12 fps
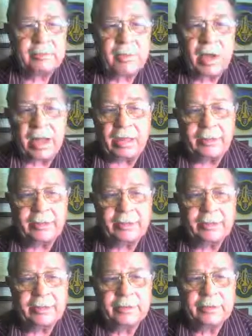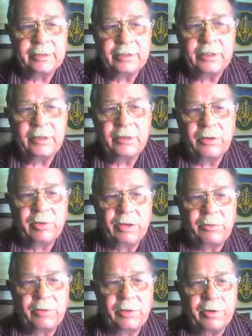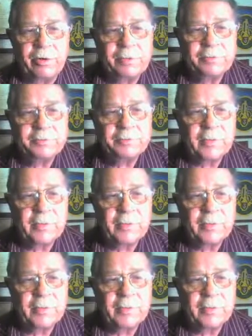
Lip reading: But, you know the but word.